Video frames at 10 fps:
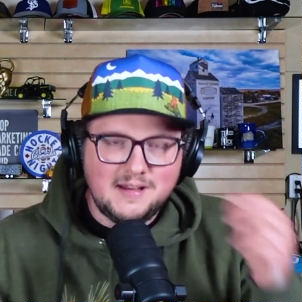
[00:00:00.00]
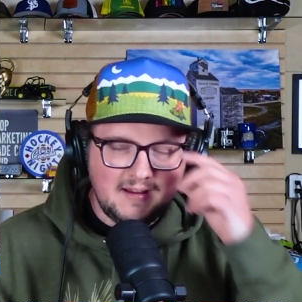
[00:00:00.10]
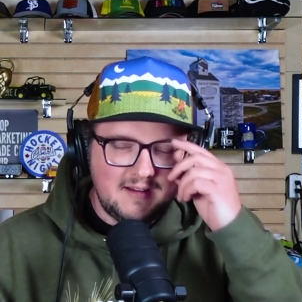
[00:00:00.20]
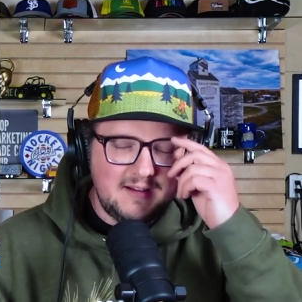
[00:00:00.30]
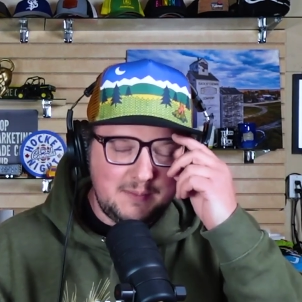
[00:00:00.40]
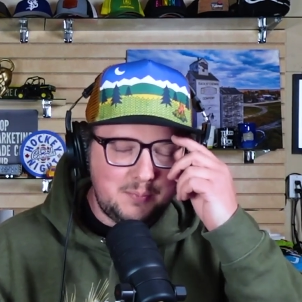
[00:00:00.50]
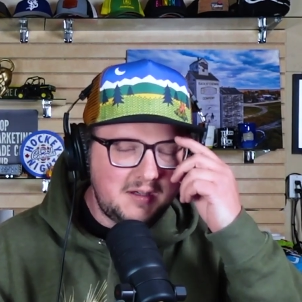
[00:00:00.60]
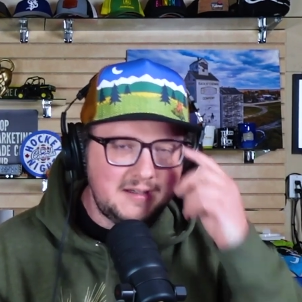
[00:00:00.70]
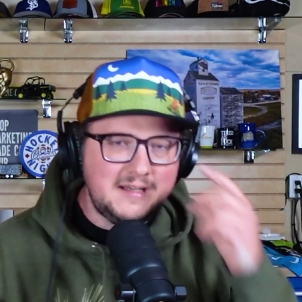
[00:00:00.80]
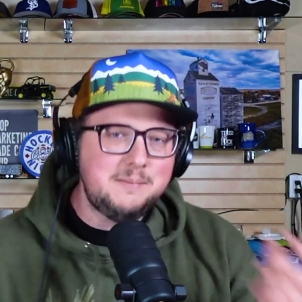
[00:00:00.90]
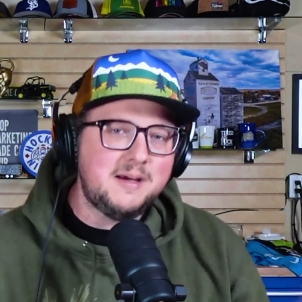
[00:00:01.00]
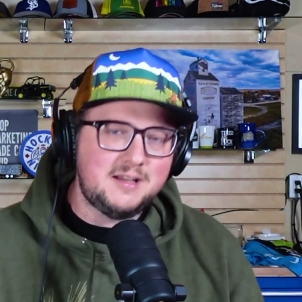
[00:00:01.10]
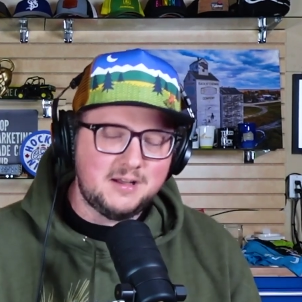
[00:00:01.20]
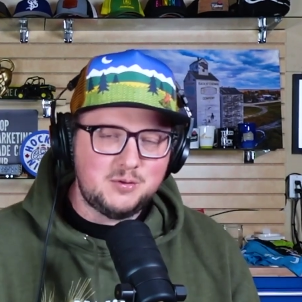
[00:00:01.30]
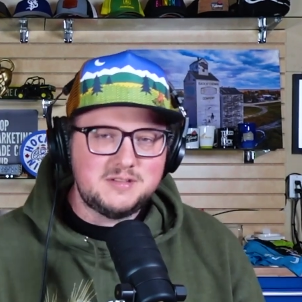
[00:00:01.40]
And I put an
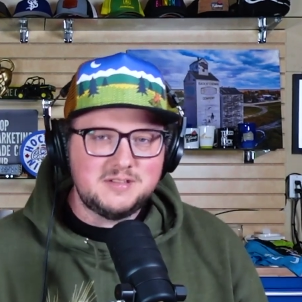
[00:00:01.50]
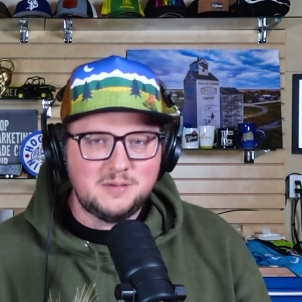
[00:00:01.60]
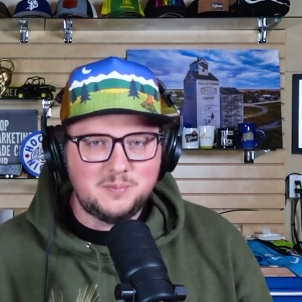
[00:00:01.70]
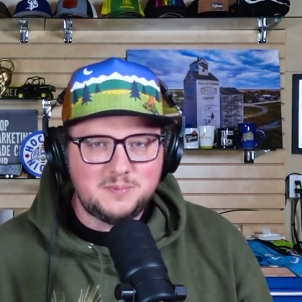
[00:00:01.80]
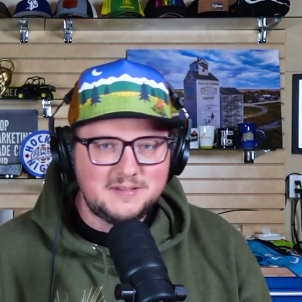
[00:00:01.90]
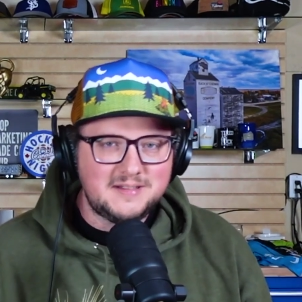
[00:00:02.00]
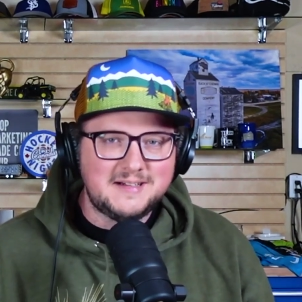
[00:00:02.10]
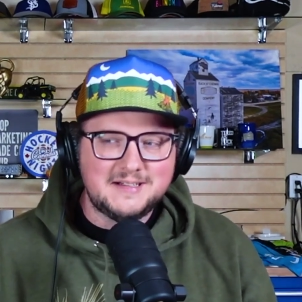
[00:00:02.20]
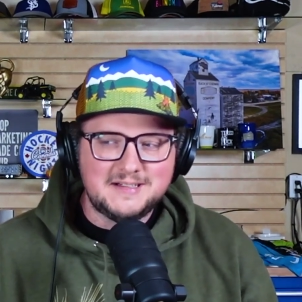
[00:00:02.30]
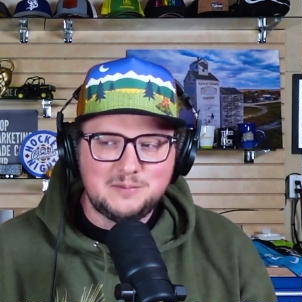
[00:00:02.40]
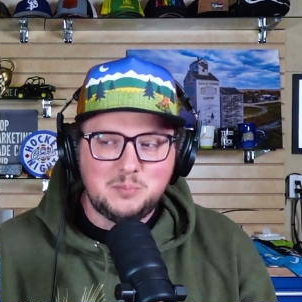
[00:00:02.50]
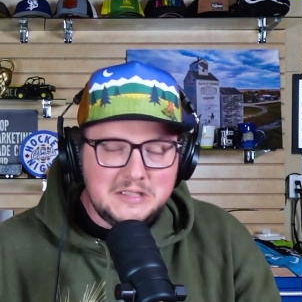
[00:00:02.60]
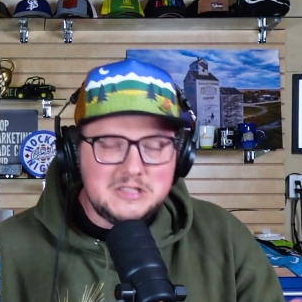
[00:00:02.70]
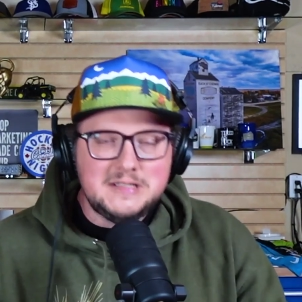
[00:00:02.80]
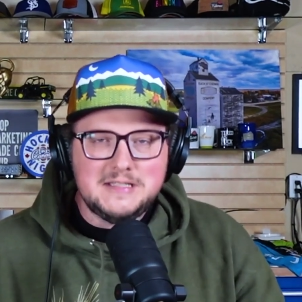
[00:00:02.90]
email out to a
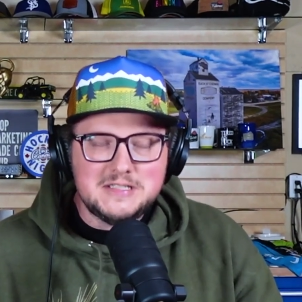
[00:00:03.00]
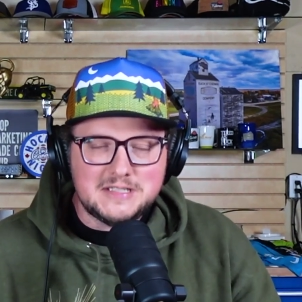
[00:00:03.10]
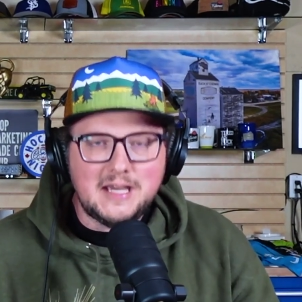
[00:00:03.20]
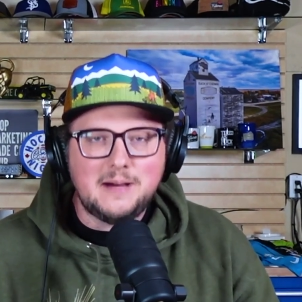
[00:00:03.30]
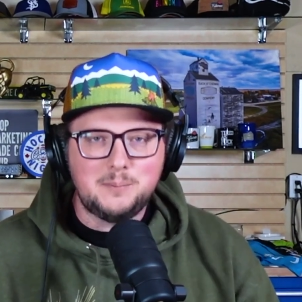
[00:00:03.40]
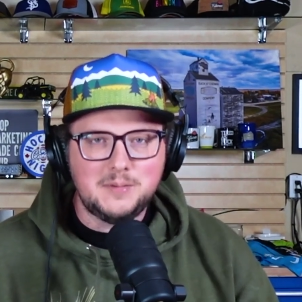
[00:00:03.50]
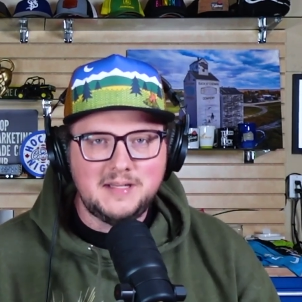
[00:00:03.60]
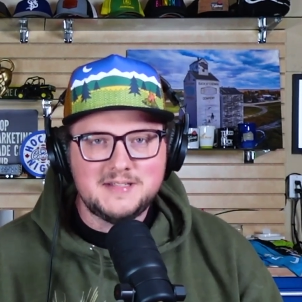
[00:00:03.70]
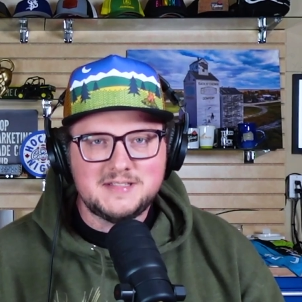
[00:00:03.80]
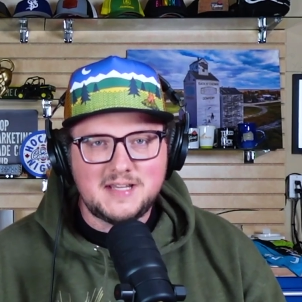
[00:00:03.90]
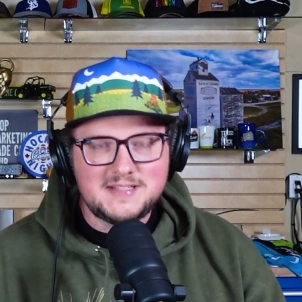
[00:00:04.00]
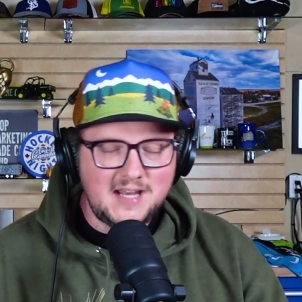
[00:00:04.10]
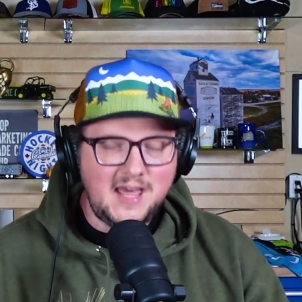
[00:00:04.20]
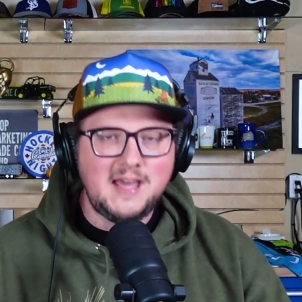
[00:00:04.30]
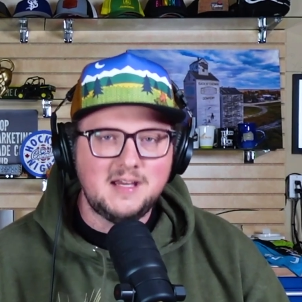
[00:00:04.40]
bunch of these companies, and I said,
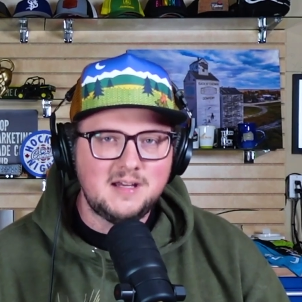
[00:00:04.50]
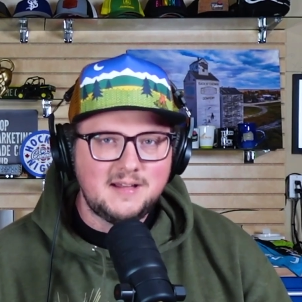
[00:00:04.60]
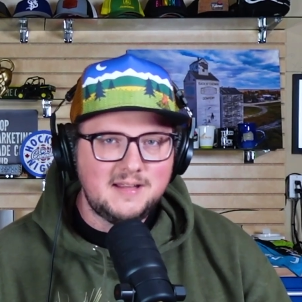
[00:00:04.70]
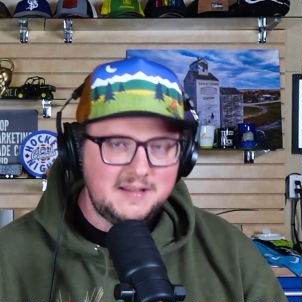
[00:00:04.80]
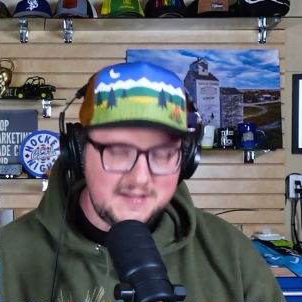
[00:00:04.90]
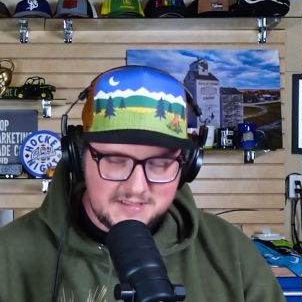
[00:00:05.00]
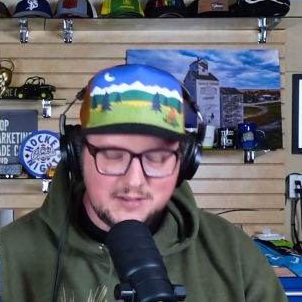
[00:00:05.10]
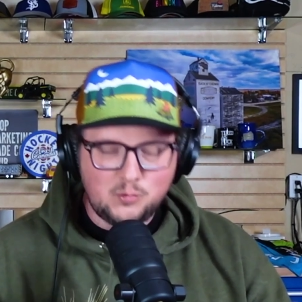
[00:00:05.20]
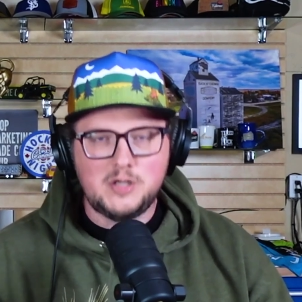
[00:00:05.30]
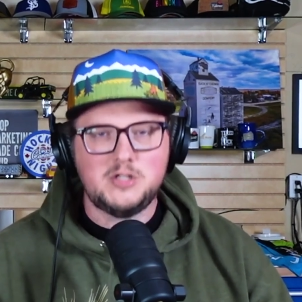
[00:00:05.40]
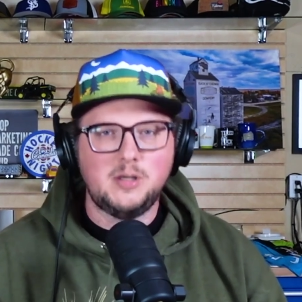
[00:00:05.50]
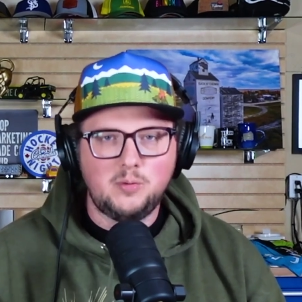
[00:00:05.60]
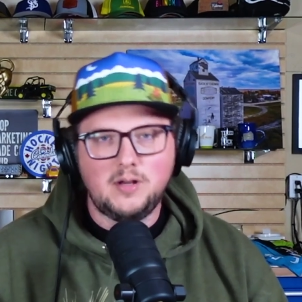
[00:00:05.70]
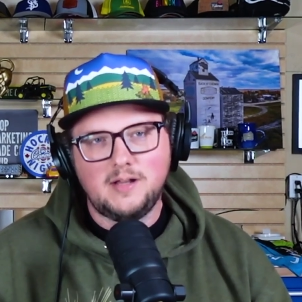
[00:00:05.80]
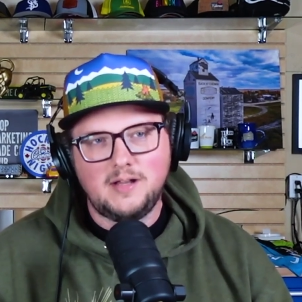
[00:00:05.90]
hey, this is the question
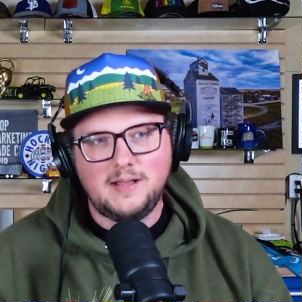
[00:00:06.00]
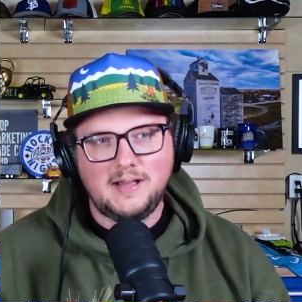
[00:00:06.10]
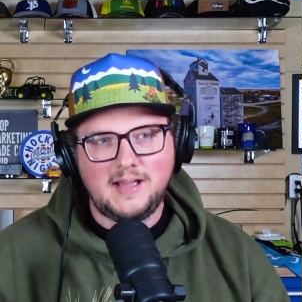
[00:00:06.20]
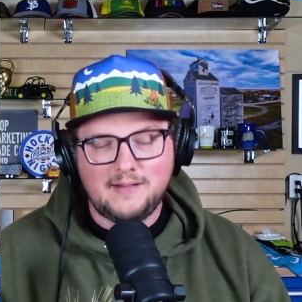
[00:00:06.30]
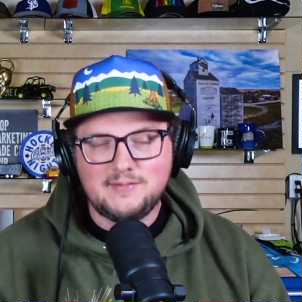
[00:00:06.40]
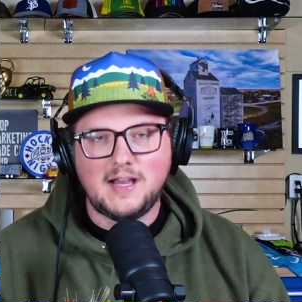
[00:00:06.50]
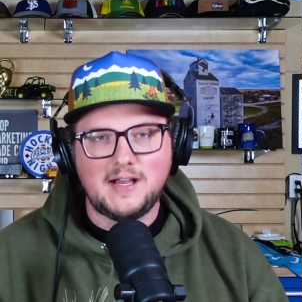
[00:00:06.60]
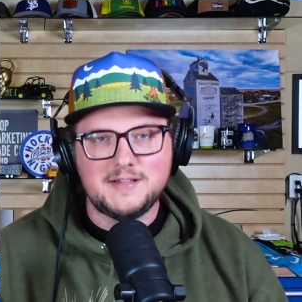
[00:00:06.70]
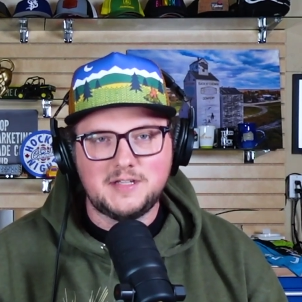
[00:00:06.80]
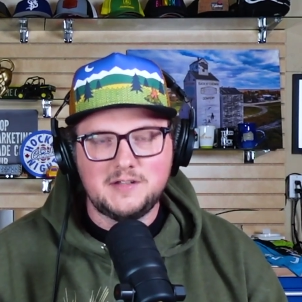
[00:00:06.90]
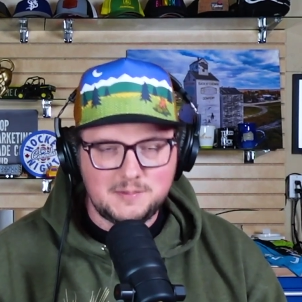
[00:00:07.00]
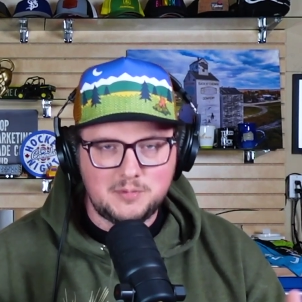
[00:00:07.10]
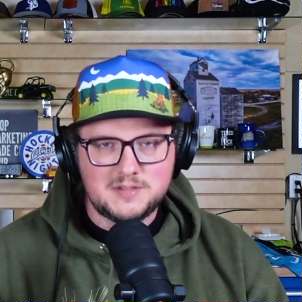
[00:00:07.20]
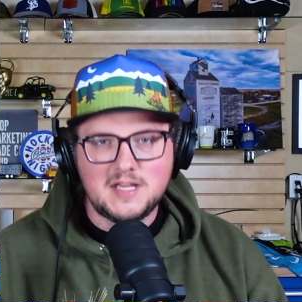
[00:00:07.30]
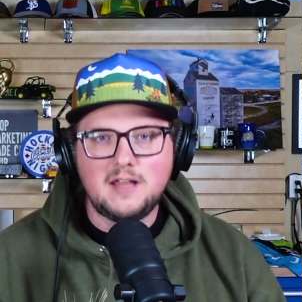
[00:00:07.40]
I have to ask you. It's
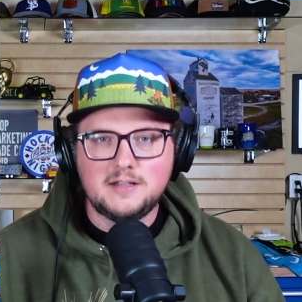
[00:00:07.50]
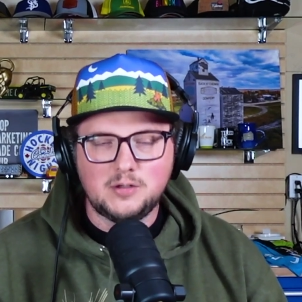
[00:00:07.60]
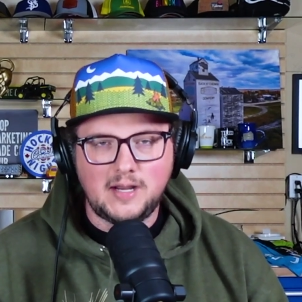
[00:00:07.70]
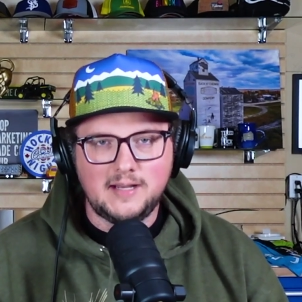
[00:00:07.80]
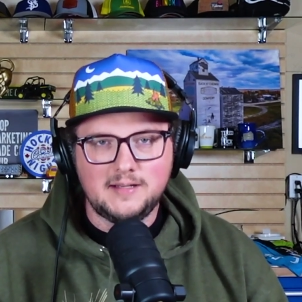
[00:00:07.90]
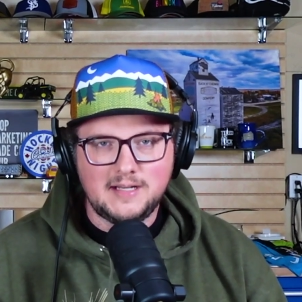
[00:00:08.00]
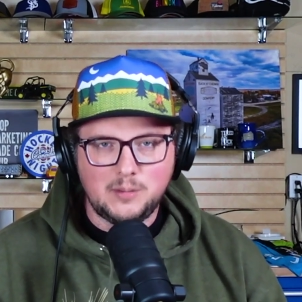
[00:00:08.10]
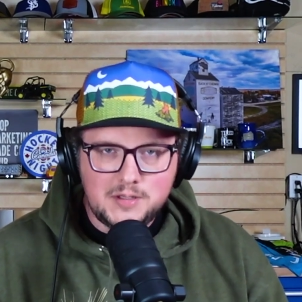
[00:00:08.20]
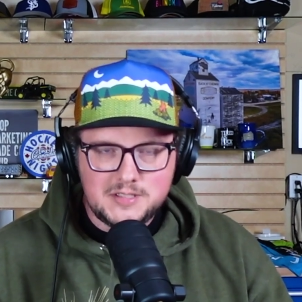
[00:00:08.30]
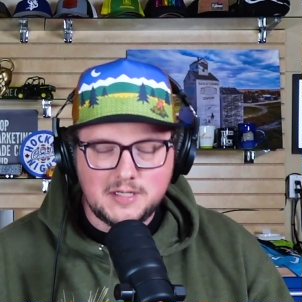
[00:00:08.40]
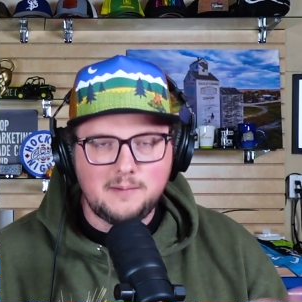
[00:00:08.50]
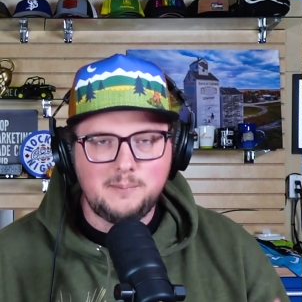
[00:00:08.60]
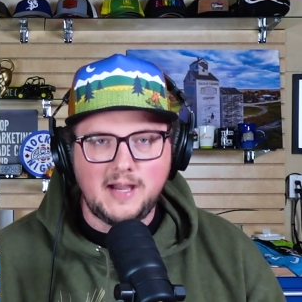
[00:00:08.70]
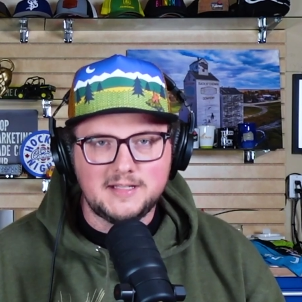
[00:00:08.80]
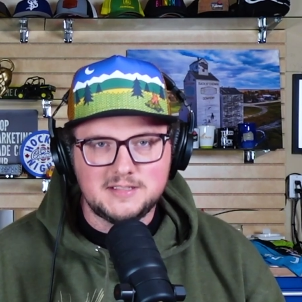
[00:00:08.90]
about selling grain, and I want you to come
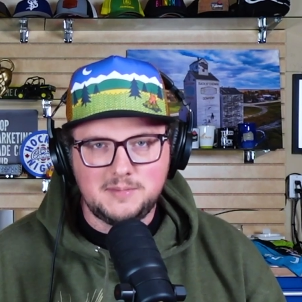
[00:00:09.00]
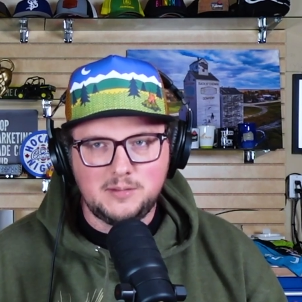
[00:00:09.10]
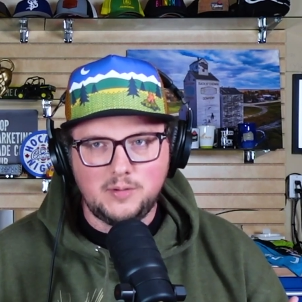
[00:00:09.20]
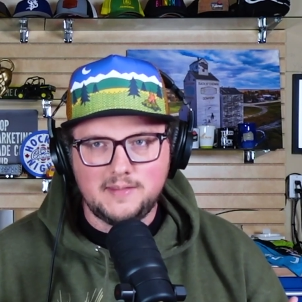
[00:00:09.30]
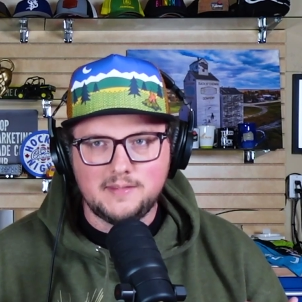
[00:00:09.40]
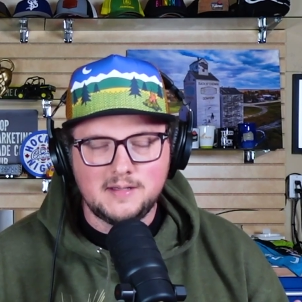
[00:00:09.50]
back to me with